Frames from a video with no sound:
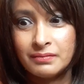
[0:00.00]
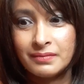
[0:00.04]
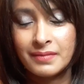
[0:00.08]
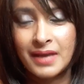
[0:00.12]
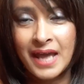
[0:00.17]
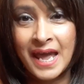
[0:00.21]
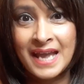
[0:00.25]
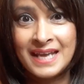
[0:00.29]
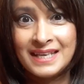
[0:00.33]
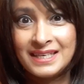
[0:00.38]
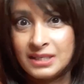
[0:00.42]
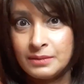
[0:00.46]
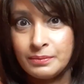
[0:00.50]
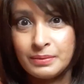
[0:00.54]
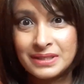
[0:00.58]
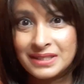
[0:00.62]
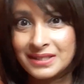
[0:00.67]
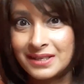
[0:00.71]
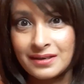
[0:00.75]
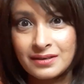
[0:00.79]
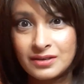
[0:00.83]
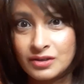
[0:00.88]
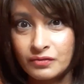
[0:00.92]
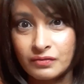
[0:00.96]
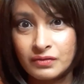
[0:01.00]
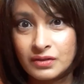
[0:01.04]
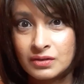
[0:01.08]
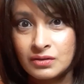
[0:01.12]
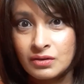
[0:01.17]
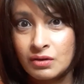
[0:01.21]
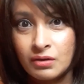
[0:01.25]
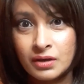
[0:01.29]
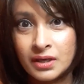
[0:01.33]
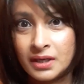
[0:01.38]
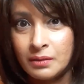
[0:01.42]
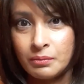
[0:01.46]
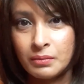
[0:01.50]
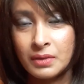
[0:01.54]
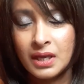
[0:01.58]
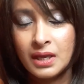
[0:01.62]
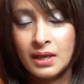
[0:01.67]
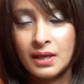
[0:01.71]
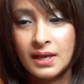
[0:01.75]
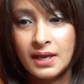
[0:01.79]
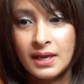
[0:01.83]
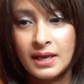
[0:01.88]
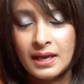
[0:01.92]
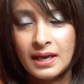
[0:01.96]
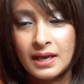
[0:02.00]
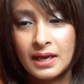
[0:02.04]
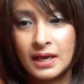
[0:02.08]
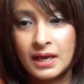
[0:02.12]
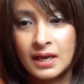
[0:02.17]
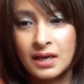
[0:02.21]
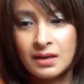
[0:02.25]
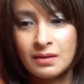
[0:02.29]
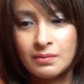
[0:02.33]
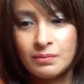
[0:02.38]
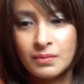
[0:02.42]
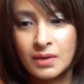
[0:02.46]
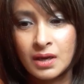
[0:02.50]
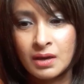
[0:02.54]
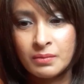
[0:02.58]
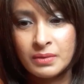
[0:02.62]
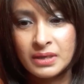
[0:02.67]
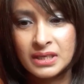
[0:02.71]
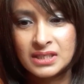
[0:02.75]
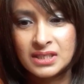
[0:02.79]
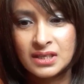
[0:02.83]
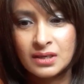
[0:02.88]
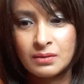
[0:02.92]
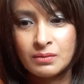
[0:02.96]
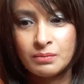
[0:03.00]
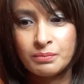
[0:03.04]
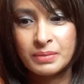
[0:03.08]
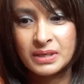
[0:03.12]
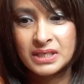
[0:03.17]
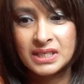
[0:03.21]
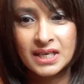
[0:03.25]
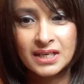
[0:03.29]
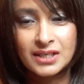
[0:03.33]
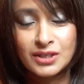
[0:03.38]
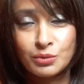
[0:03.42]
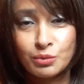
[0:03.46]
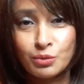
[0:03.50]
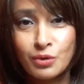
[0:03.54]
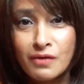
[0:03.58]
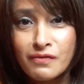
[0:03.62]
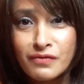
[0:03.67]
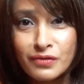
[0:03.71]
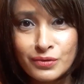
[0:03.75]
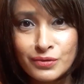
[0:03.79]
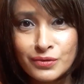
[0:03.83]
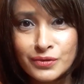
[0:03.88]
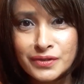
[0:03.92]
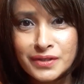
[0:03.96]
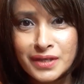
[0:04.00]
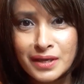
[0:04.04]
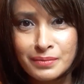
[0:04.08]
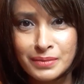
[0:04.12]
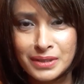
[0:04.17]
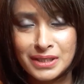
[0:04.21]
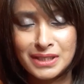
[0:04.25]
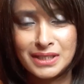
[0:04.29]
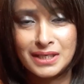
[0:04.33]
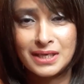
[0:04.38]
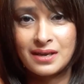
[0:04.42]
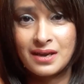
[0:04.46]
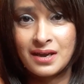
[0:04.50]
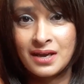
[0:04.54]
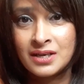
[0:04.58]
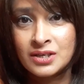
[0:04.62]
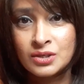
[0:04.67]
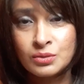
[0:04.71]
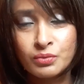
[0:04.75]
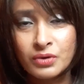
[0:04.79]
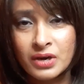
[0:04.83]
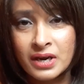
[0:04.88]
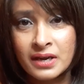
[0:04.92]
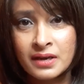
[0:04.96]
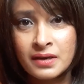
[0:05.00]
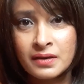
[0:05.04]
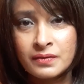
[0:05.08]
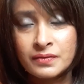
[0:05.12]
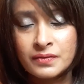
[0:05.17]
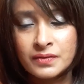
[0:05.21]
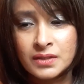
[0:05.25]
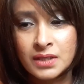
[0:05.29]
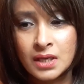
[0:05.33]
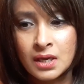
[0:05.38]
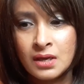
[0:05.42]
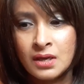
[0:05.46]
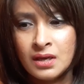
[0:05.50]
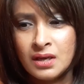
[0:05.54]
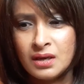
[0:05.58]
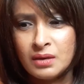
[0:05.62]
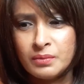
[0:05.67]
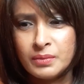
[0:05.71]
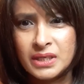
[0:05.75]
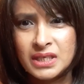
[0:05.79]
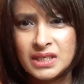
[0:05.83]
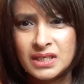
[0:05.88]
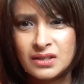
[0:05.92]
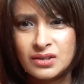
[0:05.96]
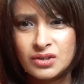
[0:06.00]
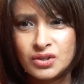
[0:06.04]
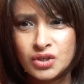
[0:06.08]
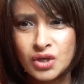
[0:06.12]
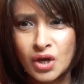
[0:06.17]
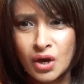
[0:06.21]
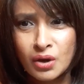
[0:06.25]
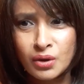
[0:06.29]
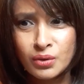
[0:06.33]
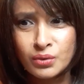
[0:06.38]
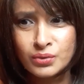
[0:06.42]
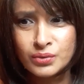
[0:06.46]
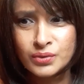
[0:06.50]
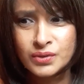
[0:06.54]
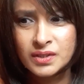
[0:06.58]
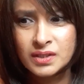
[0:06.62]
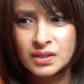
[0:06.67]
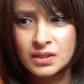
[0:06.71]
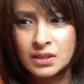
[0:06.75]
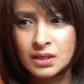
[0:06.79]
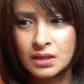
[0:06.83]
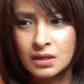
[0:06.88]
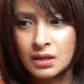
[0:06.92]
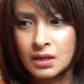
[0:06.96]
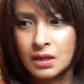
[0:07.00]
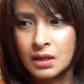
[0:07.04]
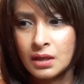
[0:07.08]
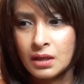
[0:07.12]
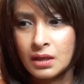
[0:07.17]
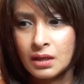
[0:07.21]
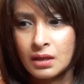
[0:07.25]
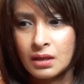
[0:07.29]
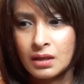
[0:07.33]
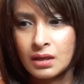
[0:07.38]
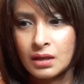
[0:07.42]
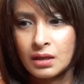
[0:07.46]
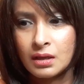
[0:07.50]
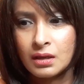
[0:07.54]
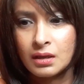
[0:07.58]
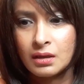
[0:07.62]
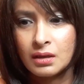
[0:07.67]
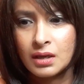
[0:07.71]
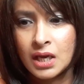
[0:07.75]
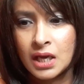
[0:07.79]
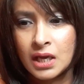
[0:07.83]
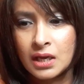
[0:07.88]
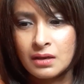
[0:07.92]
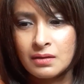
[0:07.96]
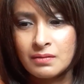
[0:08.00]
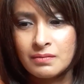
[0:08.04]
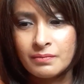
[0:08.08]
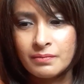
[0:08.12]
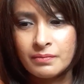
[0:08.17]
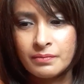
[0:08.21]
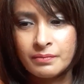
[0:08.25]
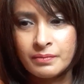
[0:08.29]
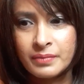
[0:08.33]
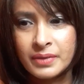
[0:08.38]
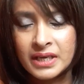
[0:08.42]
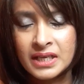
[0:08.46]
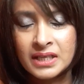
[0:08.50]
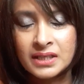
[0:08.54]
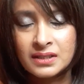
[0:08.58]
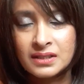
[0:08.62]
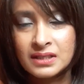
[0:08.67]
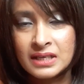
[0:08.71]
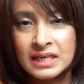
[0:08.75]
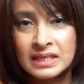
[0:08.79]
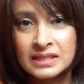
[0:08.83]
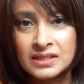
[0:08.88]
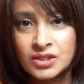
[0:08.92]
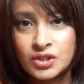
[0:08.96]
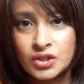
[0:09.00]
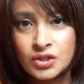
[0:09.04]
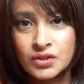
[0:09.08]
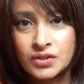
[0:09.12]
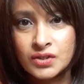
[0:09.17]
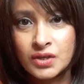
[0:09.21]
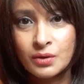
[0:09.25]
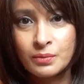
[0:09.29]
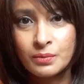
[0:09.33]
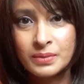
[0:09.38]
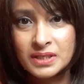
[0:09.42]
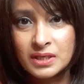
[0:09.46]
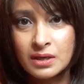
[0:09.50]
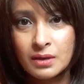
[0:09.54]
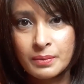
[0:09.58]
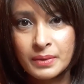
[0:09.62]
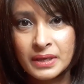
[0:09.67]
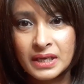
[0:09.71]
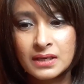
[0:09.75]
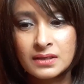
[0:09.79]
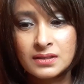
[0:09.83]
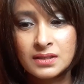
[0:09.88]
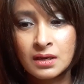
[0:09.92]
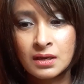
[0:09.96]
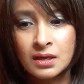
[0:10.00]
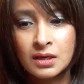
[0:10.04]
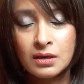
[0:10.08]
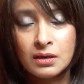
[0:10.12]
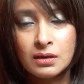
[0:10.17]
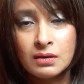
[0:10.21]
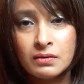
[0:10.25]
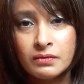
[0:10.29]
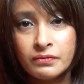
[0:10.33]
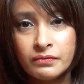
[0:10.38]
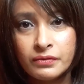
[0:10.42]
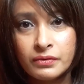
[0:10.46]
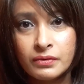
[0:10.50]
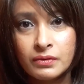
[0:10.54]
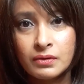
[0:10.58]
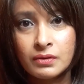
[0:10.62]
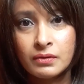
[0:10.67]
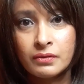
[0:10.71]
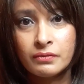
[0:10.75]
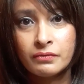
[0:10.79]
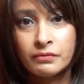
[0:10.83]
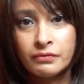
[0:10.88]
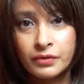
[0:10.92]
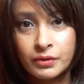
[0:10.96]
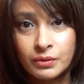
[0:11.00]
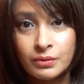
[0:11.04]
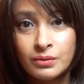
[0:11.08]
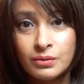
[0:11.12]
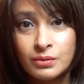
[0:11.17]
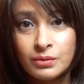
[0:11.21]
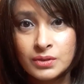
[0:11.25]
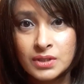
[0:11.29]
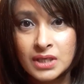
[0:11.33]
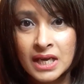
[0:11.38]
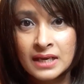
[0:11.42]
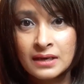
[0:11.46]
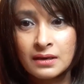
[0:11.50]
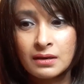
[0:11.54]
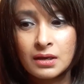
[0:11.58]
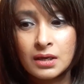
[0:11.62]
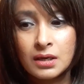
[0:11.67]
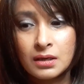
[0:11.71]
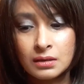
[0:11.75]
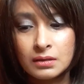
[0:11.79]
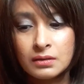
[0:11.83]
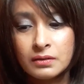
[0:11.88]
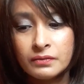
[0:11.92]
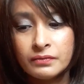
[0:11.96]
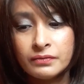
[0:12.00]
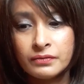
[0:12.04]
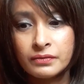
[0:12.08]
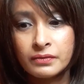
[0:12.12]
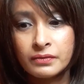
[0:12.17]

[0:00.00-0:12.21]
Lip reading: 80% of the time. I'm eating potato waffles, I'm eating hash browns, I'm eating toast. But it's just so bizarre, because I love food and I love